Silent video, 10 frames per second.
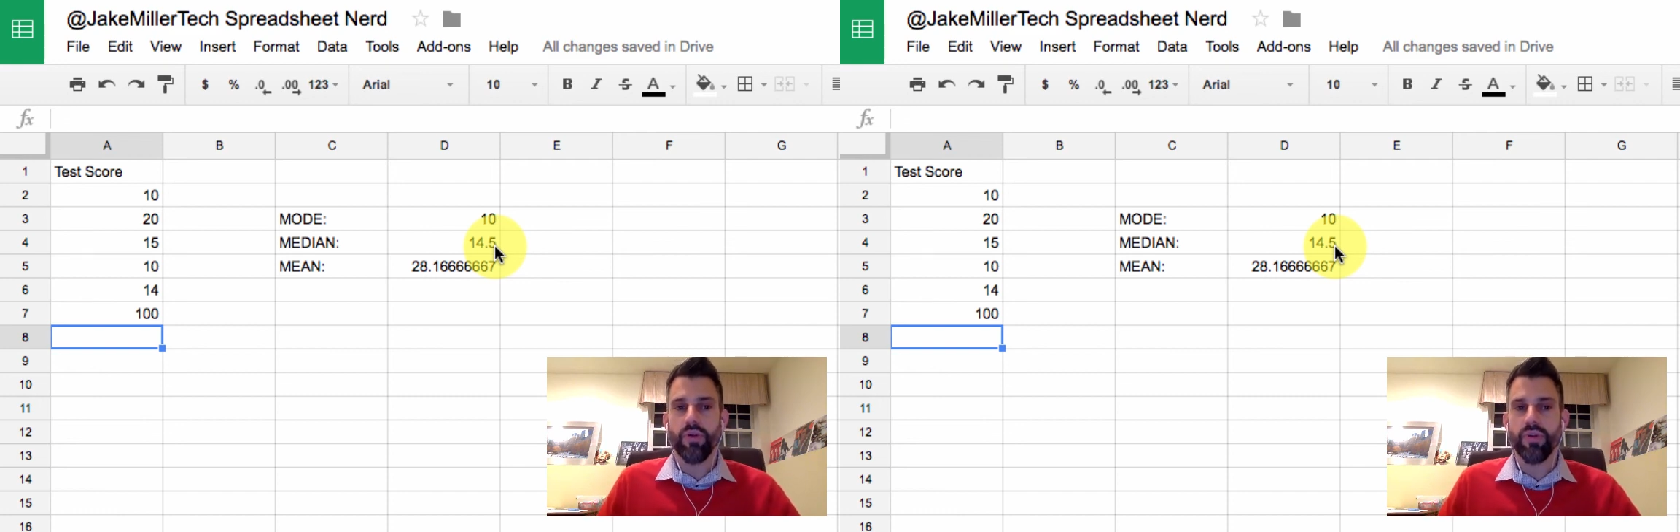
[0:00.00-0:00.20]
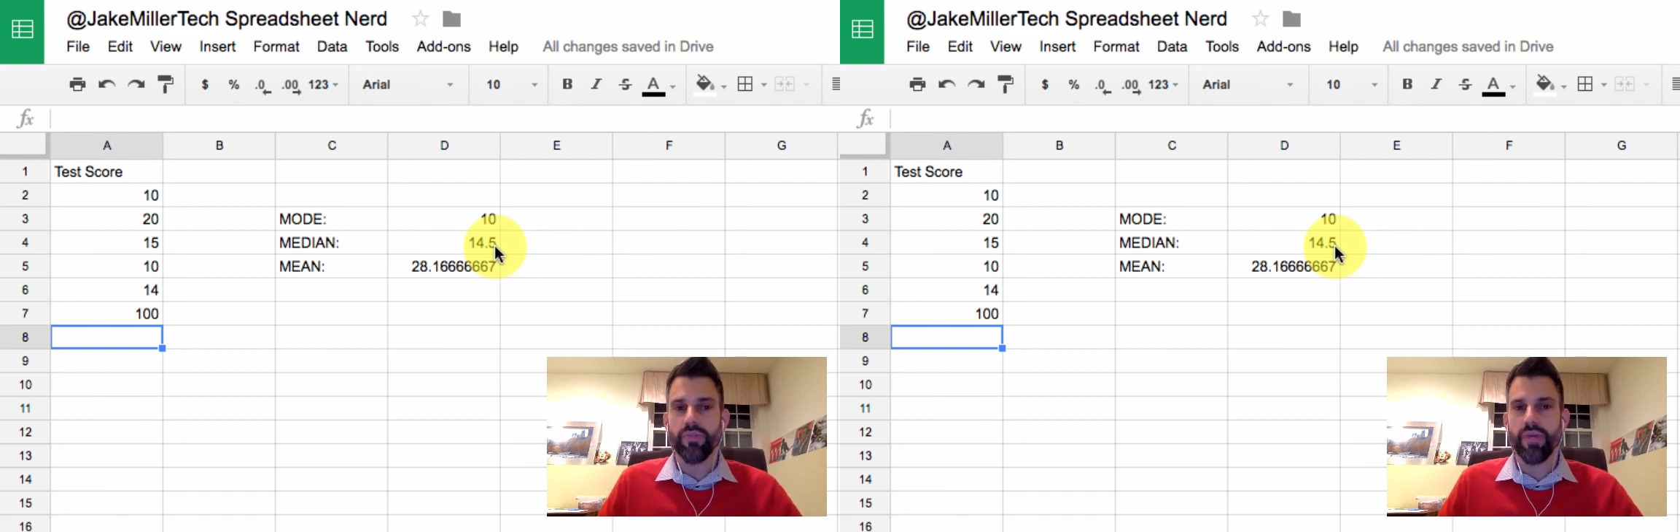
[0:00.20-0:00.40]

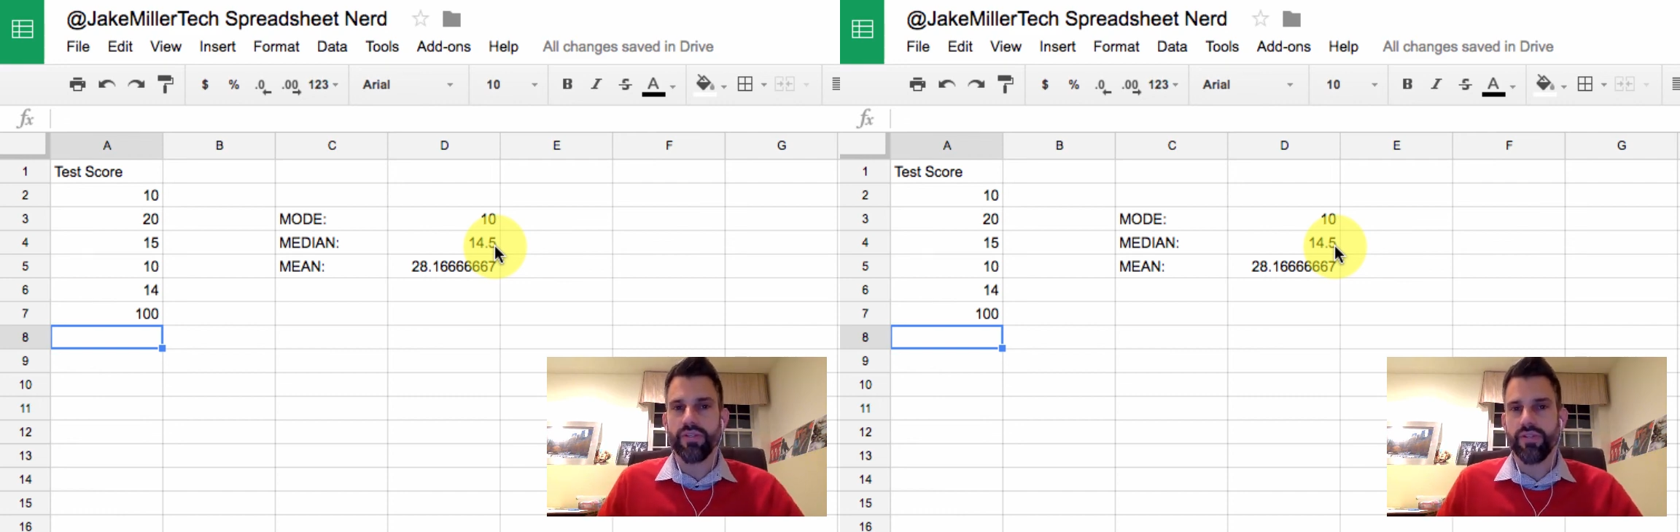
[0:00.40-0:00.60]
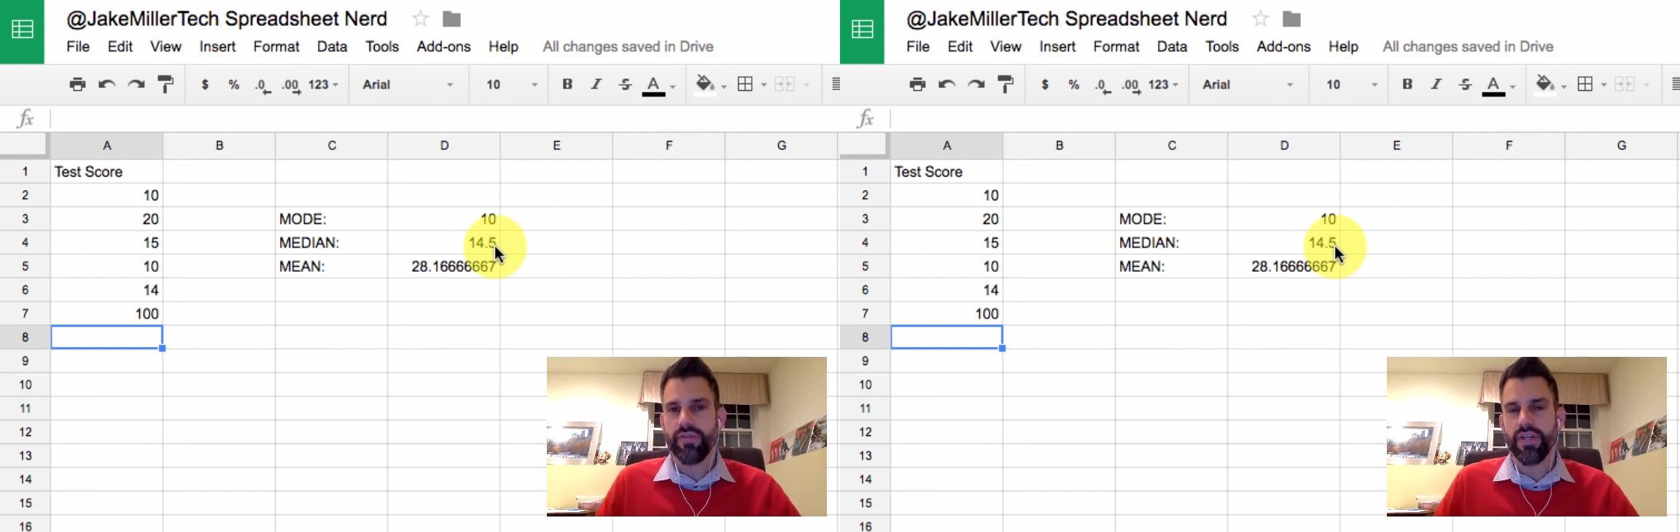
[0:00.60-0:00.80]
those
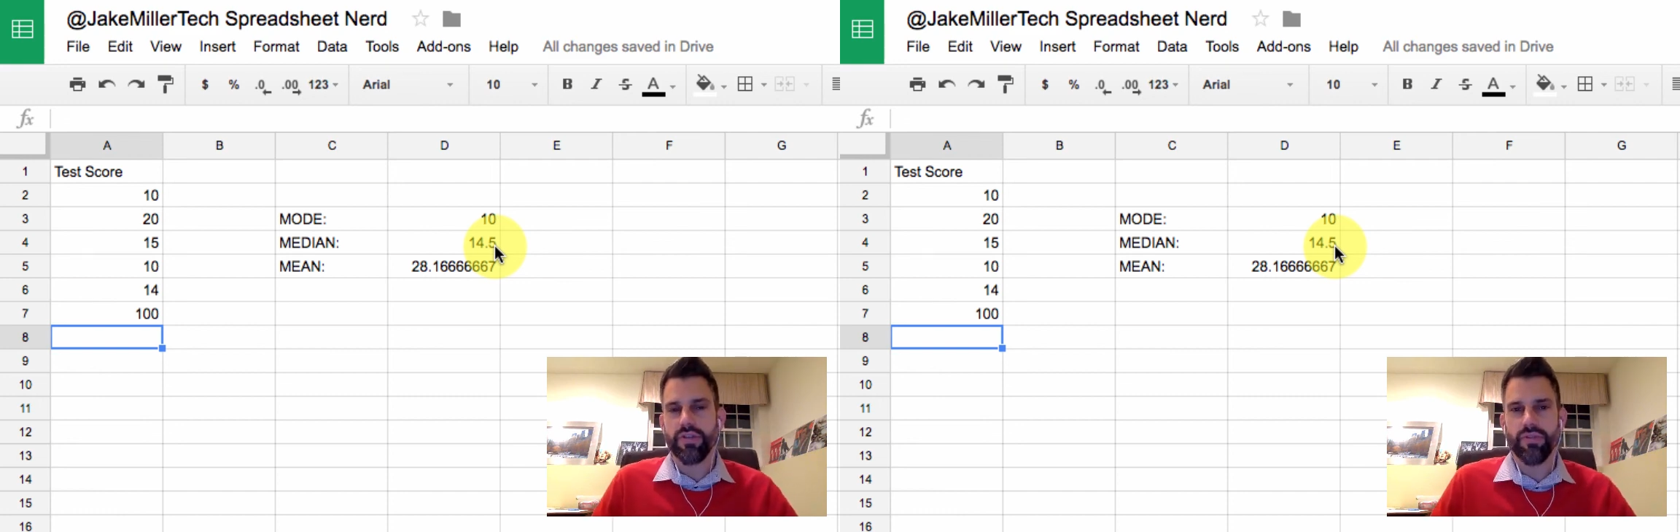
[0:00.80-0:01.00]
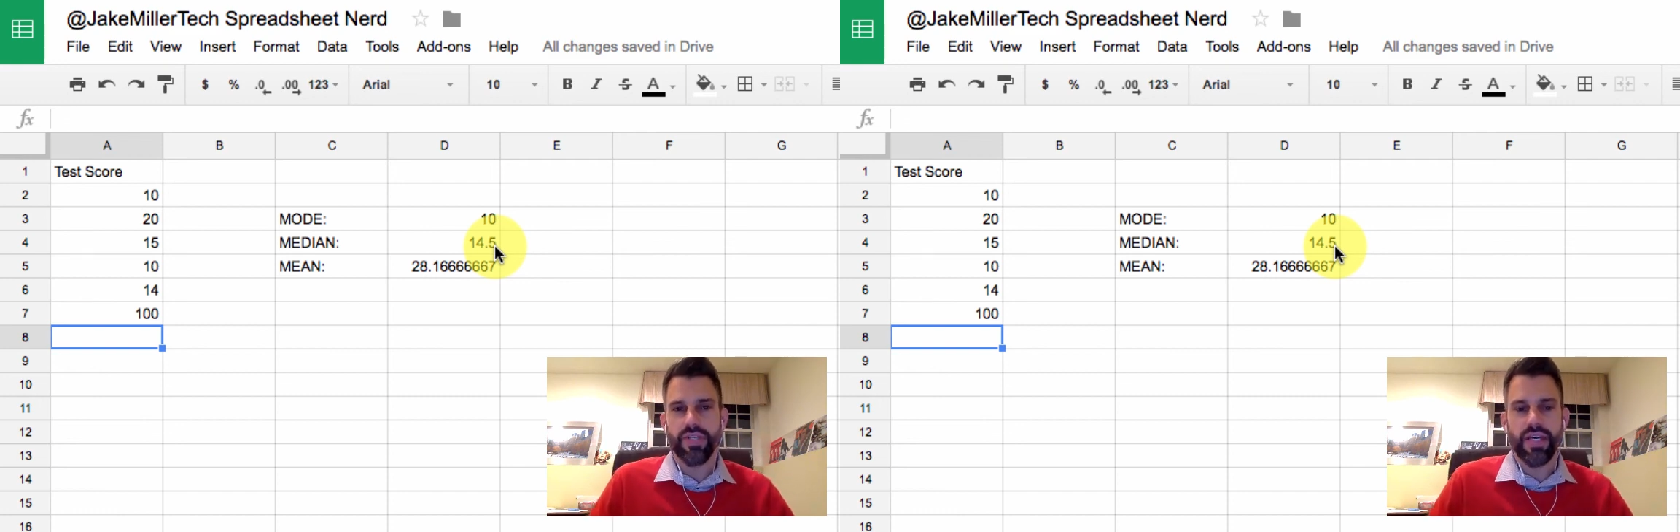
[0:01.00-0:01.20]
measures of
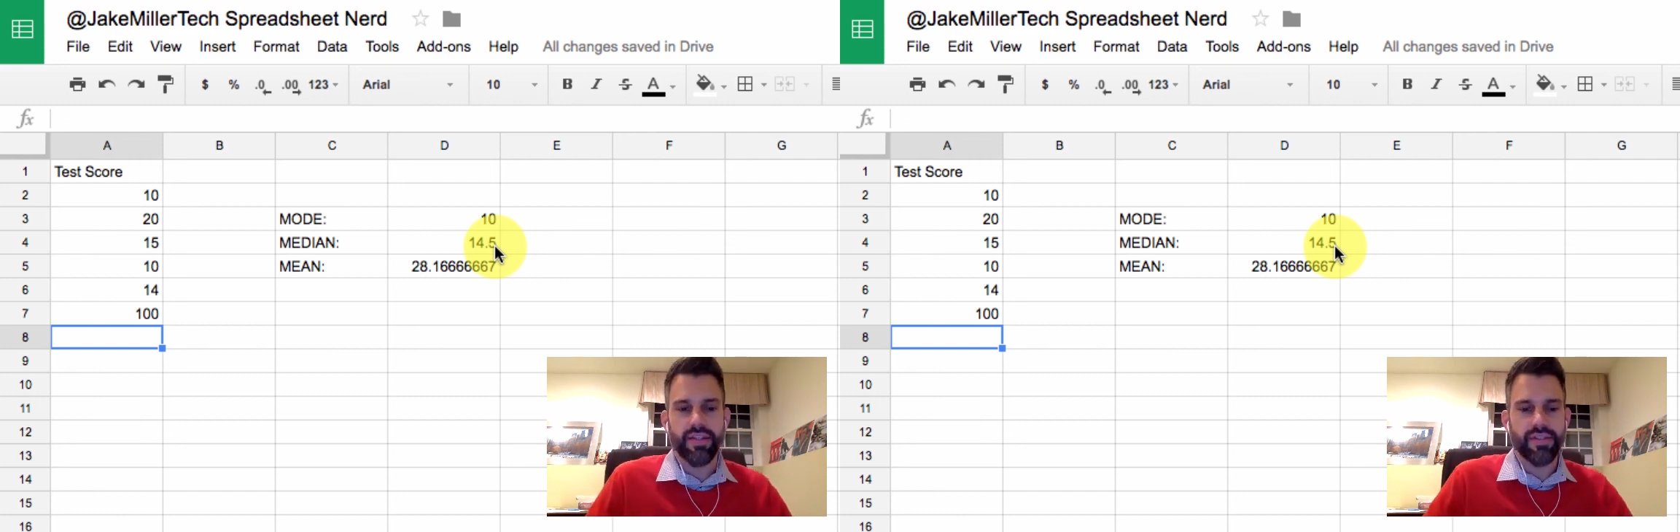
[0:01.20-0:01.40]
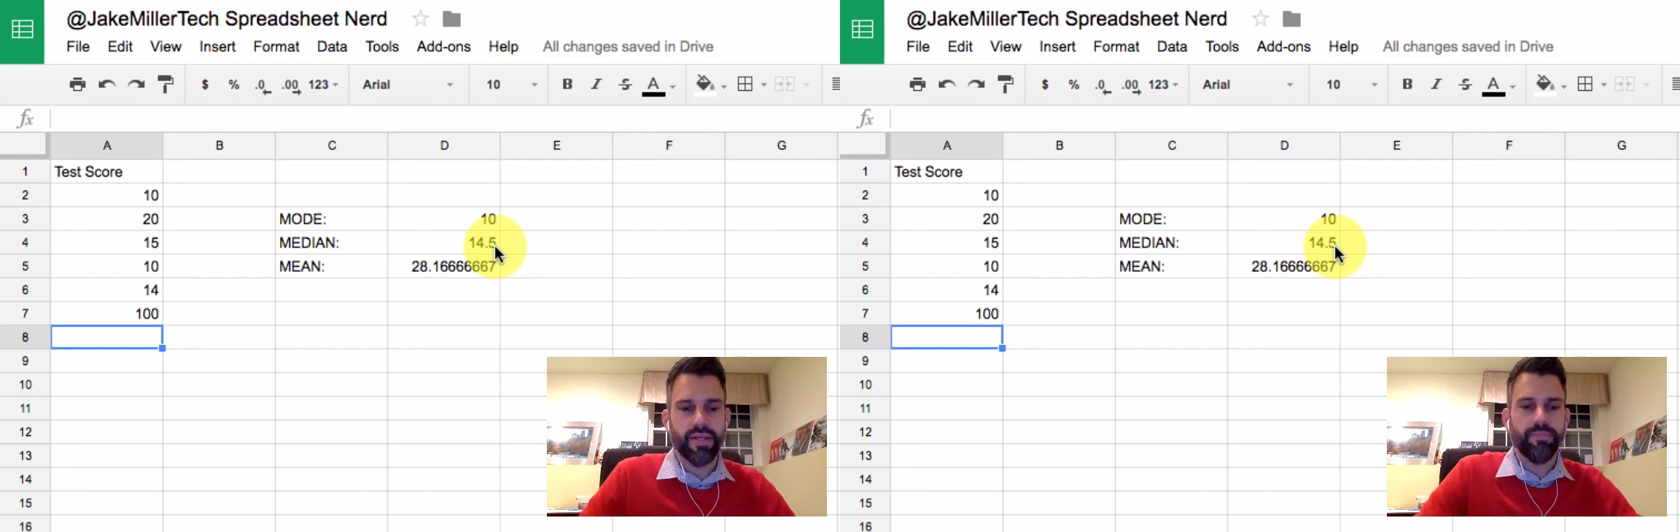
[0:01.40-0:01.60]
central
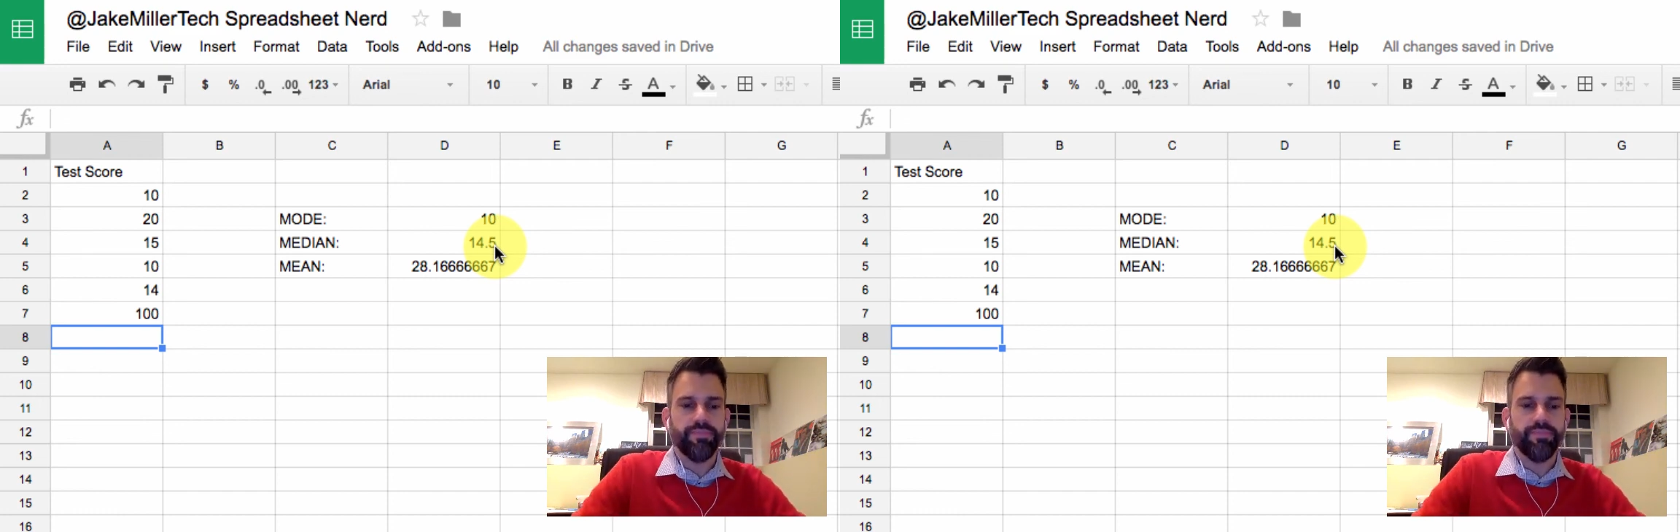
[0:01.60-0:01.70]
tendency.